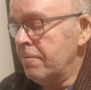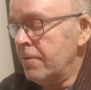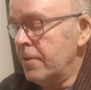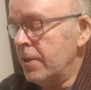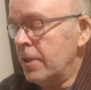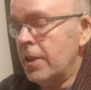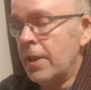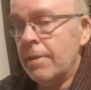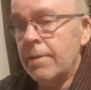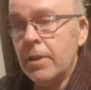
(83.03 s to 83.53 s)

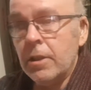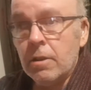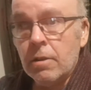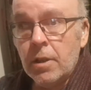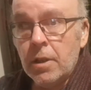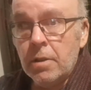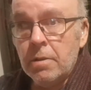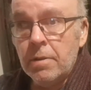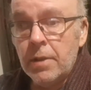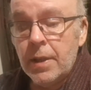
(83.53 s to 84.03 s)
Never
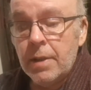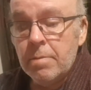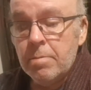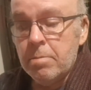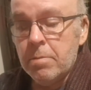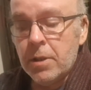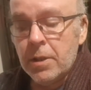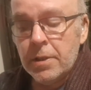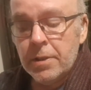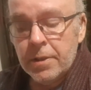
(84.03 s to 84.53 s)
grown them
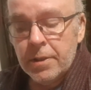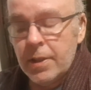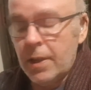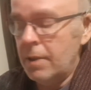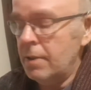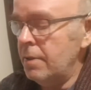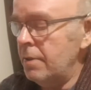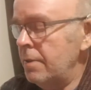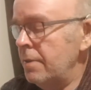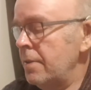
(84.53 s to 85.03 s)

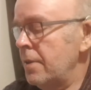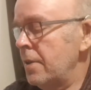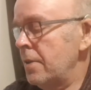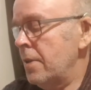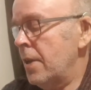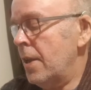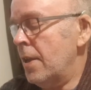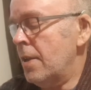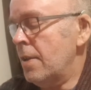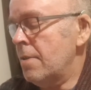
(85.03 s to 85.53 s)
myself.
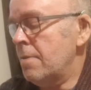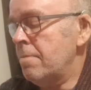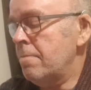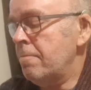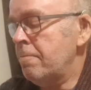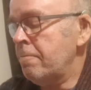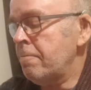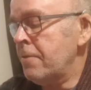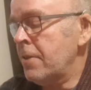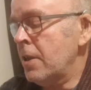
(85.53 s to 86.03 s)

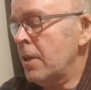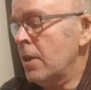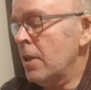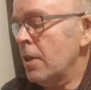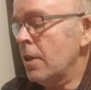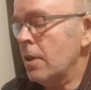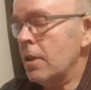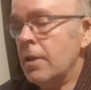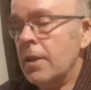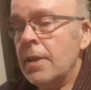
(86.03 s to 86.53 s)

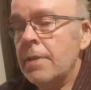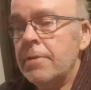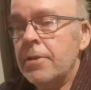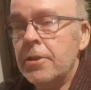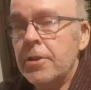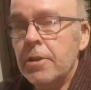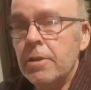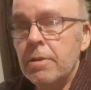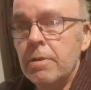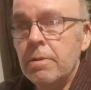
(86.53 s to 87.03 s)
Gonna have to
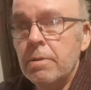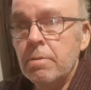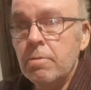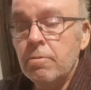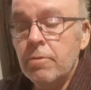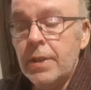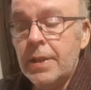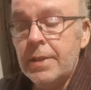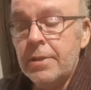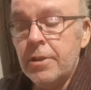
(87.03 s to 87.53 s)
do
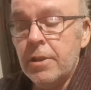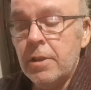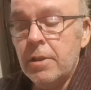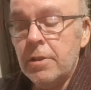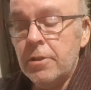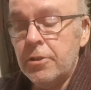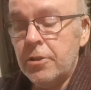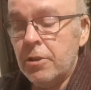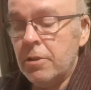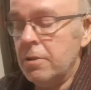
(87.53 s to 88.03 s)

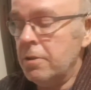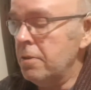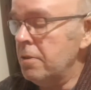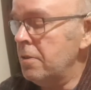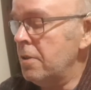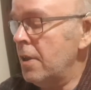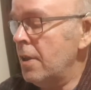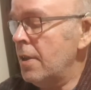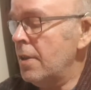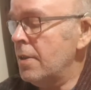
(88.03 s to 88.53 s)
research on
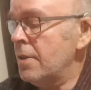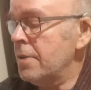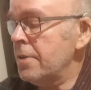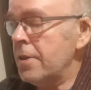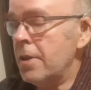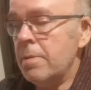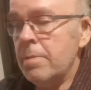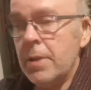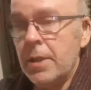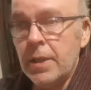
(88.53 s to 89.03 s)

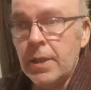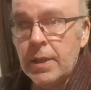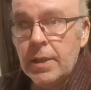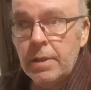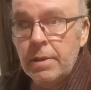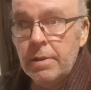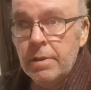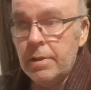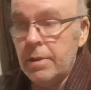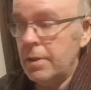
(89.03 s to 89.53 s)
some of
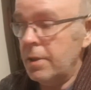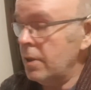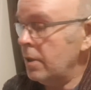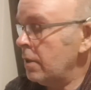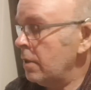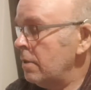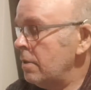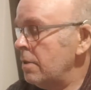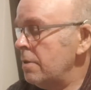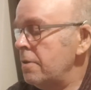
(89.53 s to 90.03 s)
these
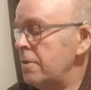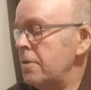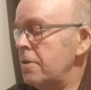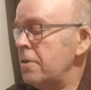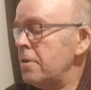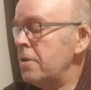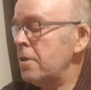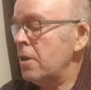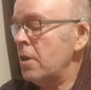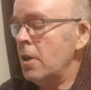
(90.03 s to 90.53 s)
because
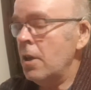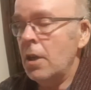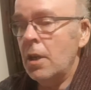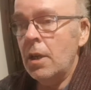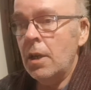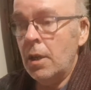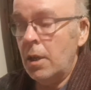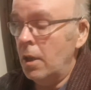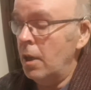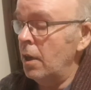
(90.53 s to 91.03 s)

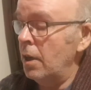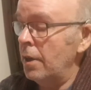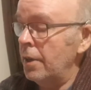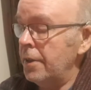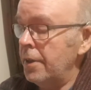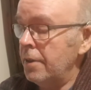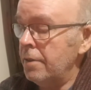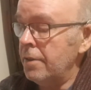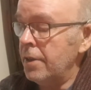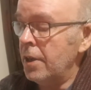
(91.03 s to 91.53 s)
I
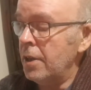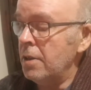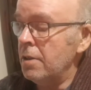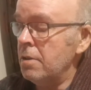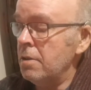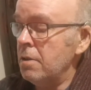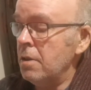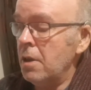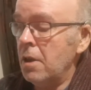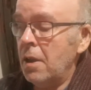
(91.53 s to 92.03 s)
don't
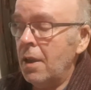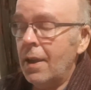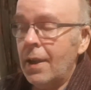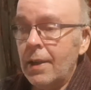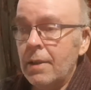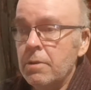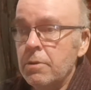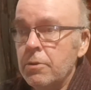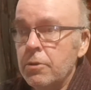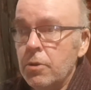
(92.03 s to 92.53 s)
know
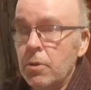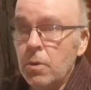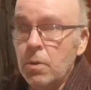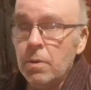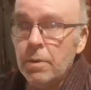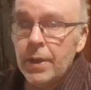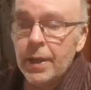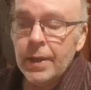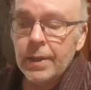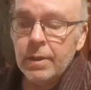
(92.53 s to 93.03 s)
how tall
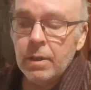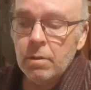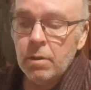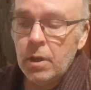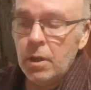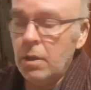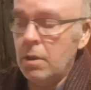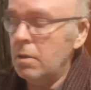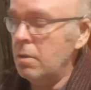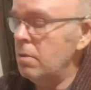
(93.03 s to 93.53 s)
they
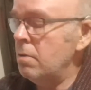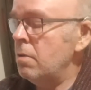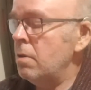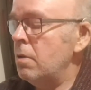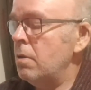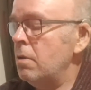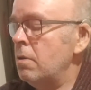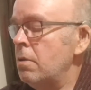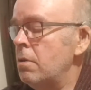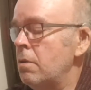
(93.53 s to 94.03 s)
grow
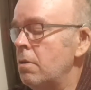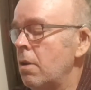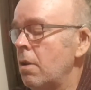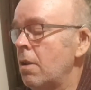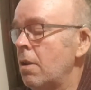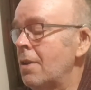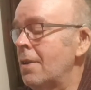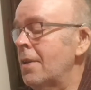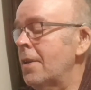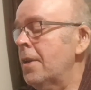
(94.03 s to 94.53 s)
or
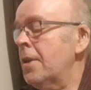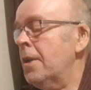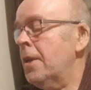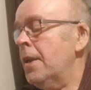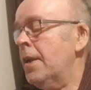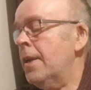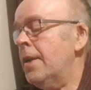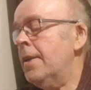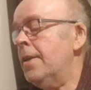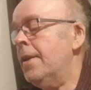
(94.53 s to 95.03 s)

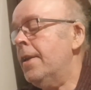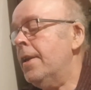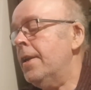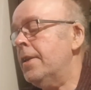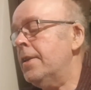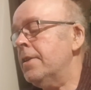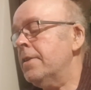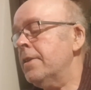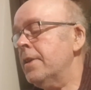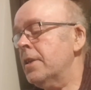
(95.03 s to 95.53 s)

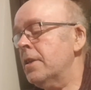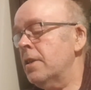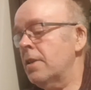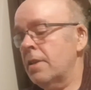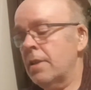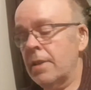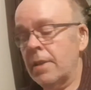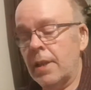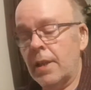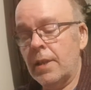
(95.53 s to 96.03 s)
anything
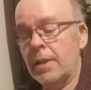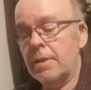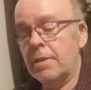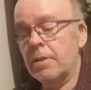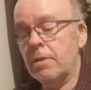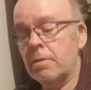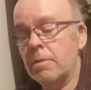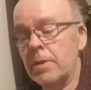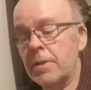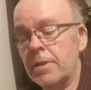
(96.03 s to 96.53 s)
like that.
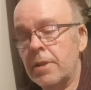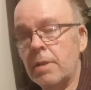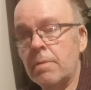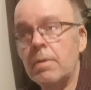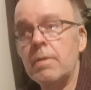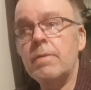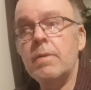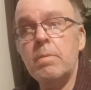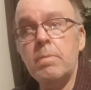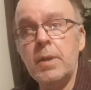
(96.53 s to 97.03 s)
Not with some
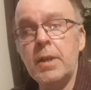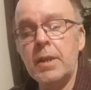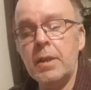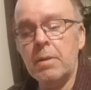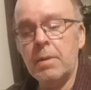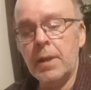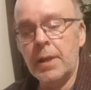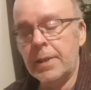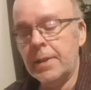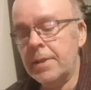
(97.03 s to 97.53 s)
of them
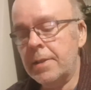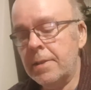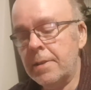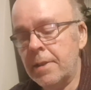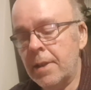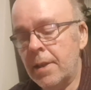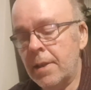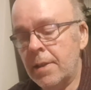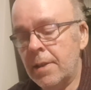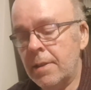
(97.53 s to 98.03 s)
anyway.
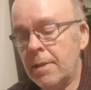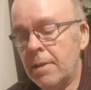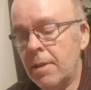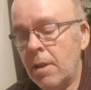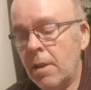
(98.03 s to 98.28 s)
So,